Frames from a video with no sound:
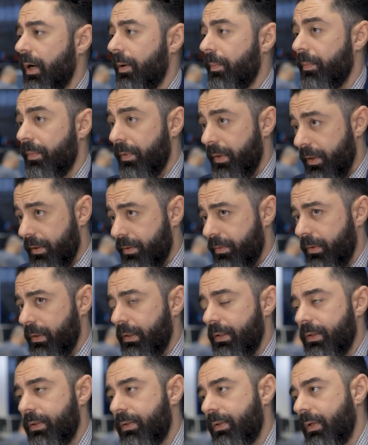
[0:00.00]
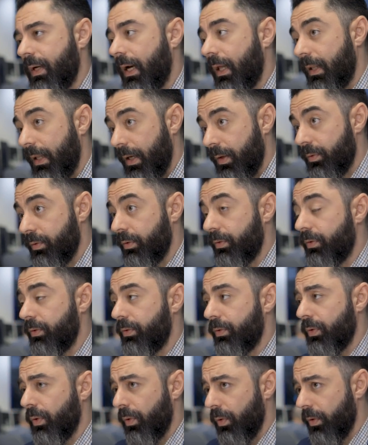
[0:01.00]
This release allows you to
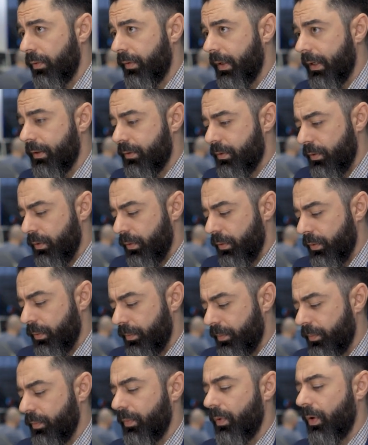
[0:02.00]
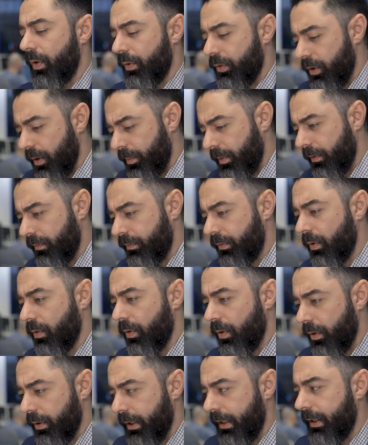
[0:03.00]
do all of that. So on top of the
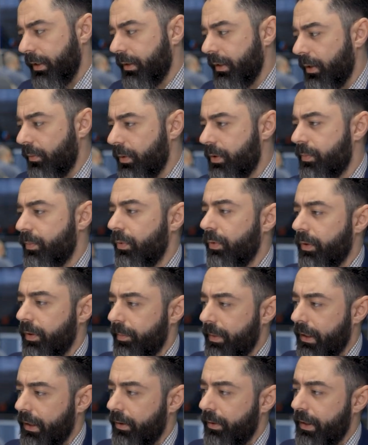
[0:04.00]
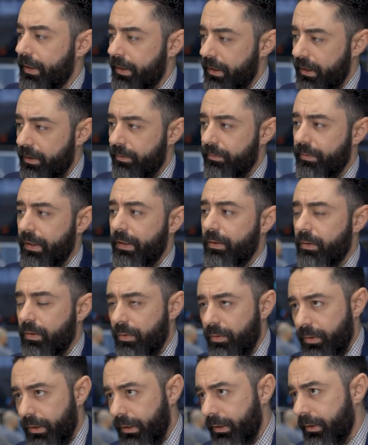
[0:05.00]
logging that we spoke about and the event
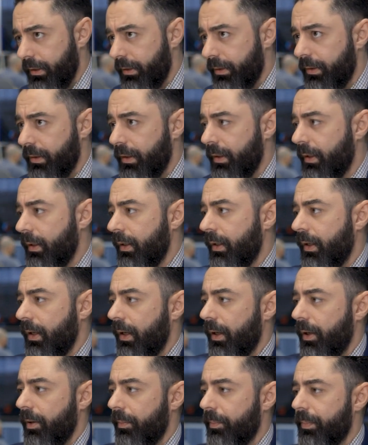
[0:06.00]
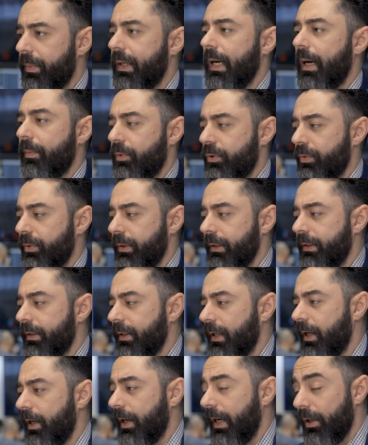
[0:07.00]
logging and capturing
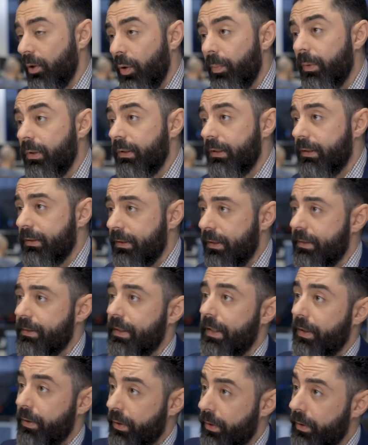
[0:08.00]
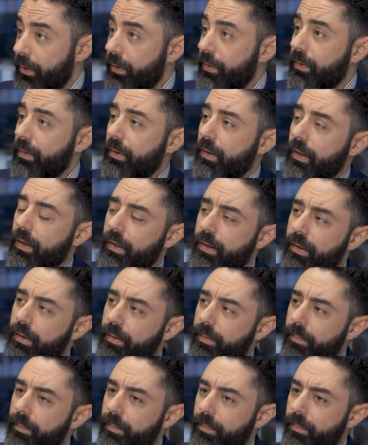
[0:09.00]
anomalies as they go
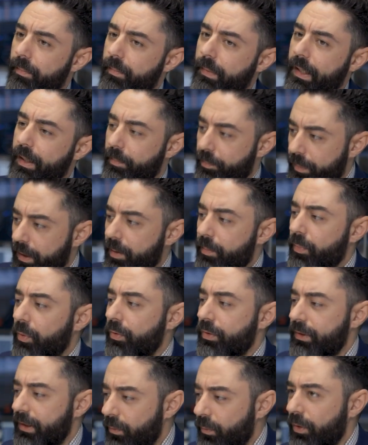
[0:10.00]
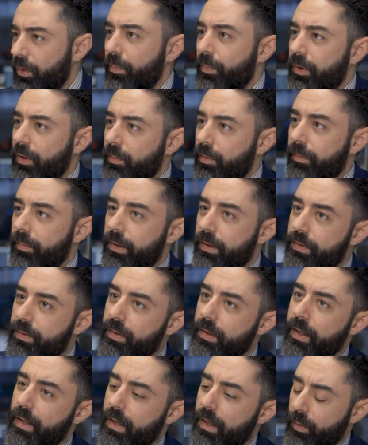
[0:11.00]
and pinpointing where the problem
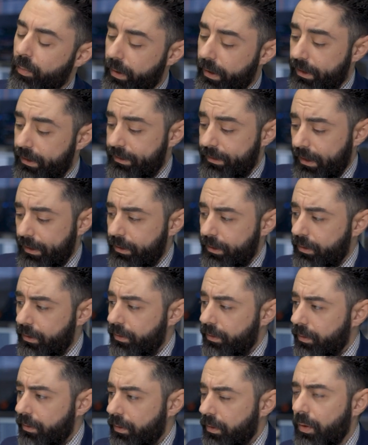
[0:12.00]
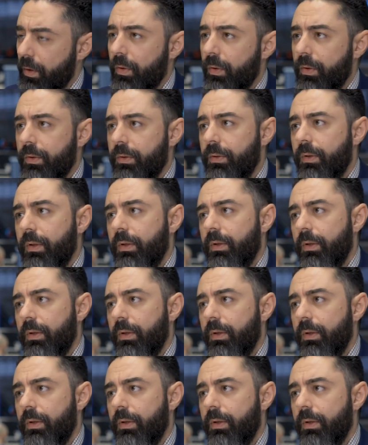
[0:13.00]
is, we extended log